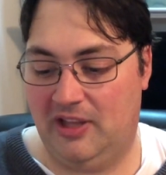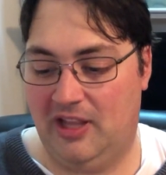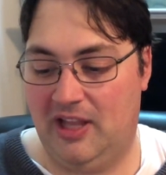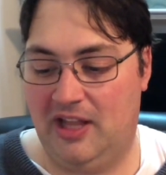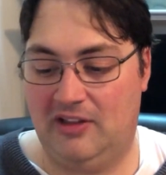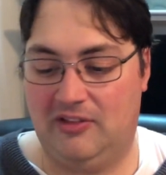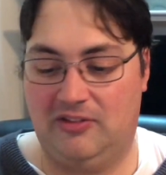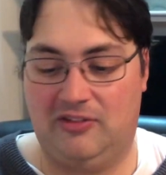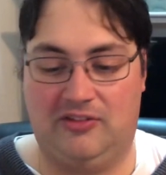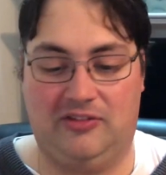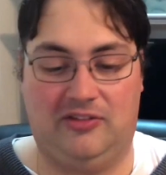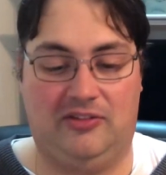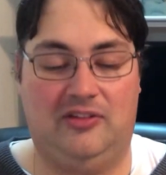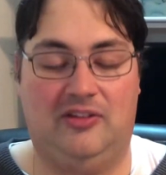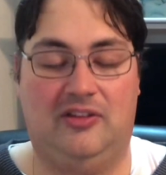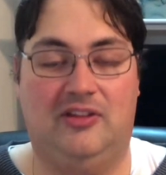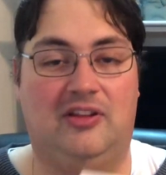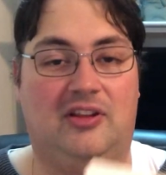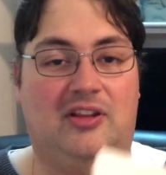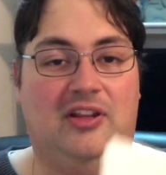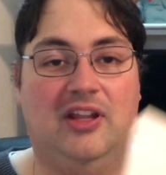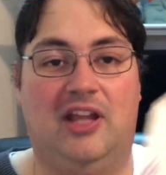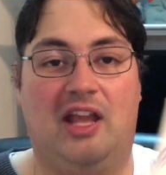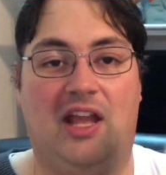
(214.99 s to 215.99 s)

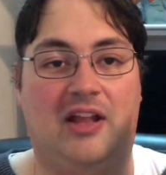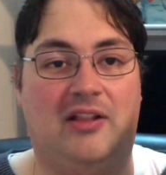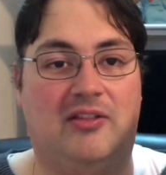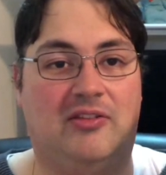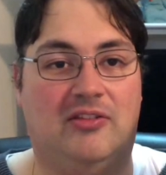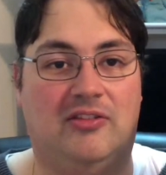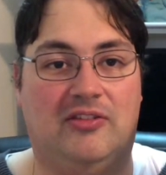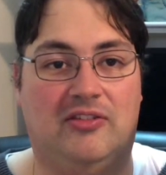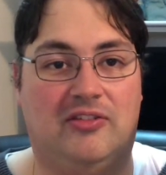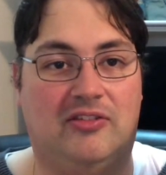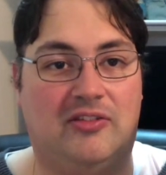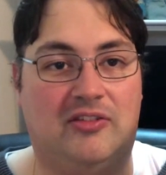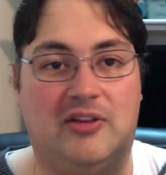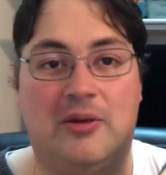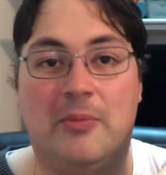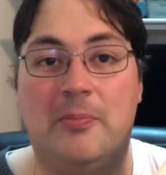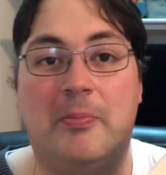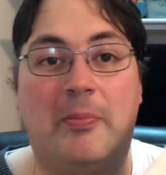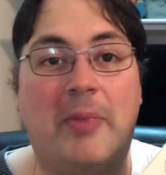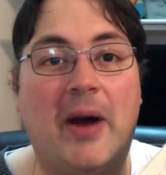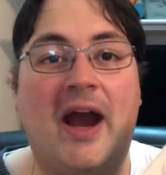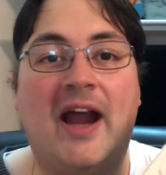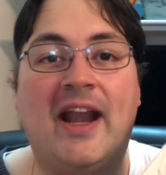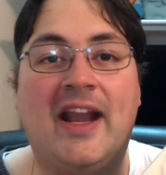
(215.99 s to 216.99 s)
It's
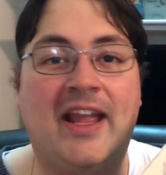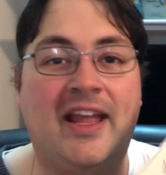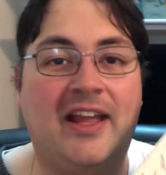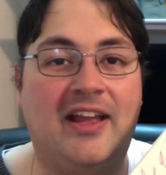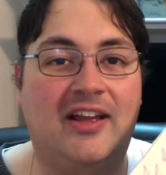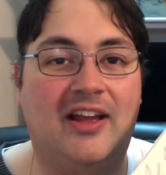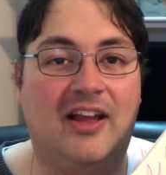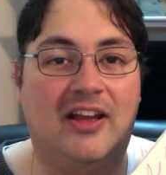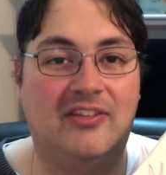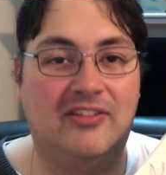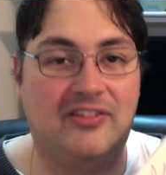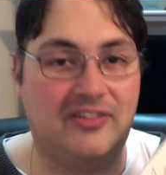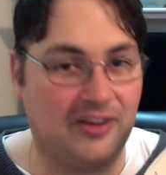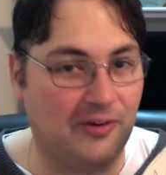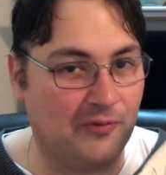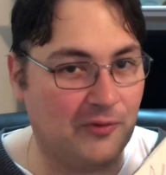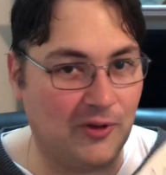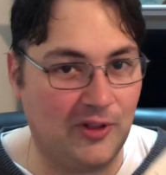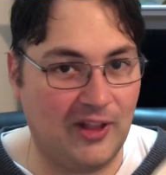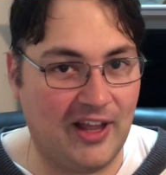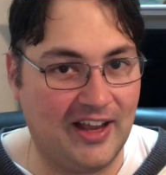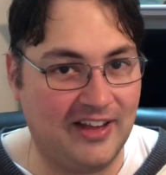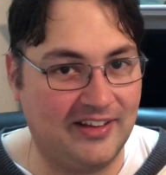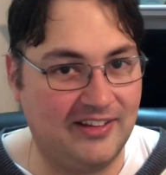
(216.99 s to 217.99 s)
combining
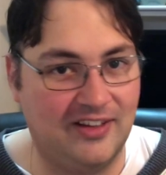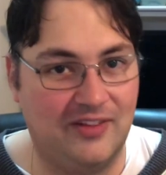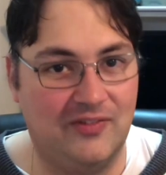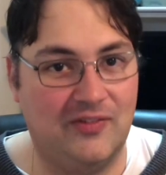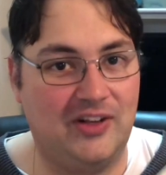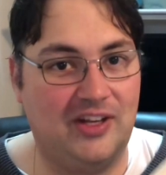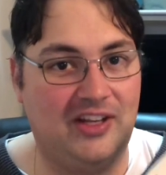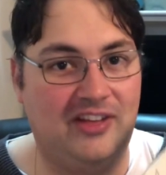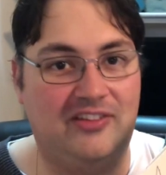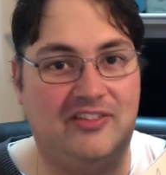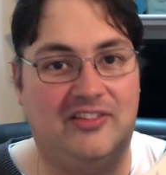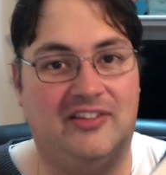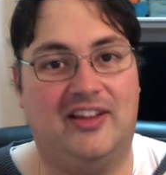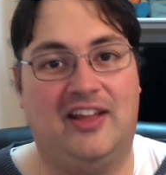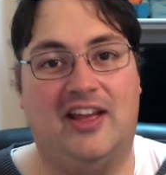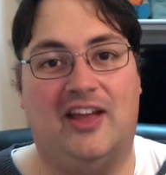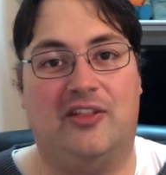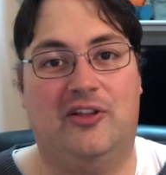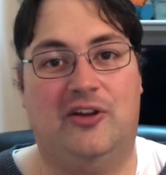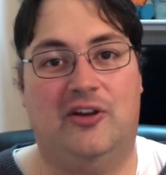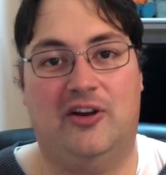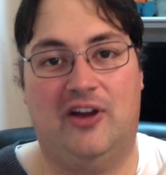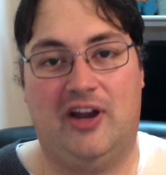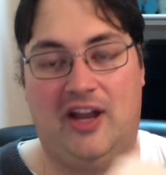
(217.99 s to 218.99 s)
several activities
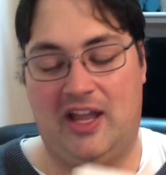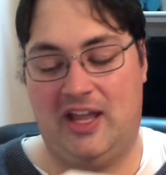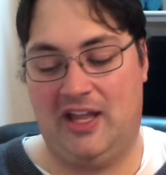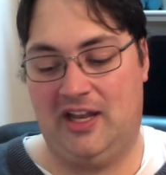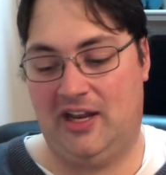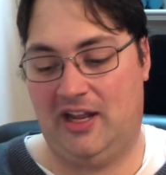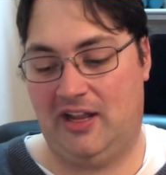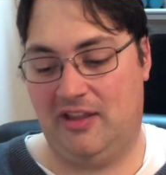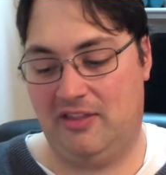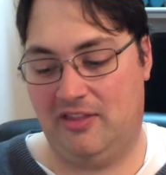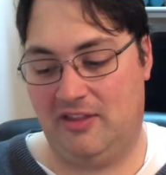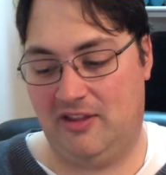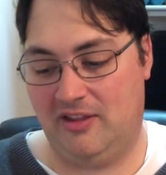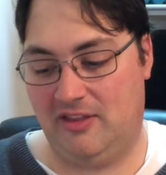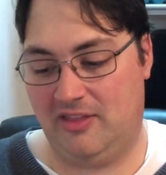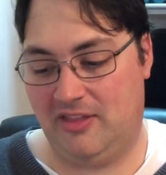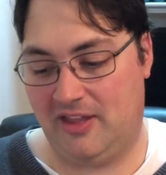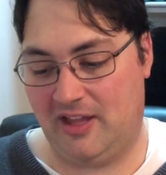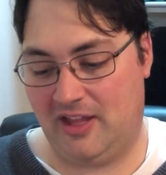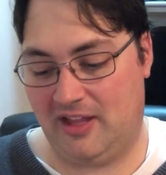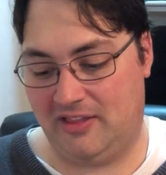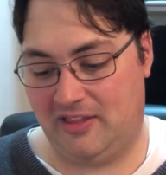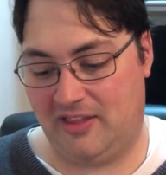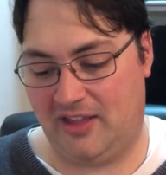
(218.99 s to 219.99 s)
together, and I think
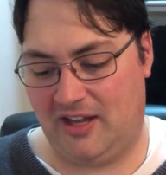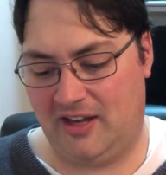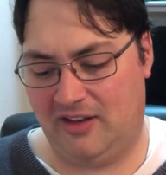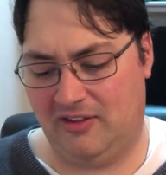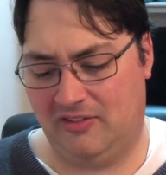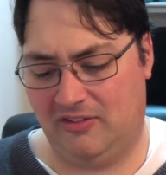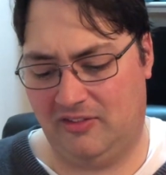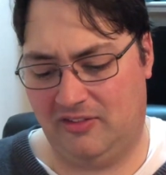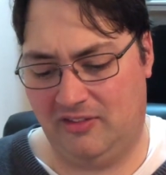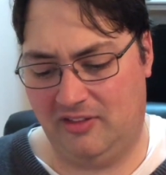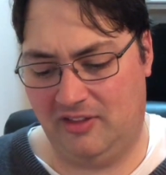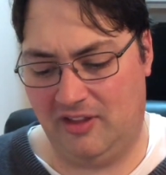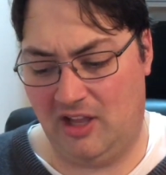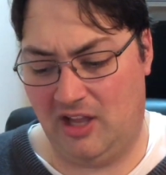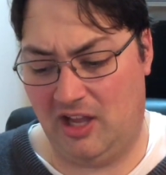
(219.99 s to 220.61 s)
that is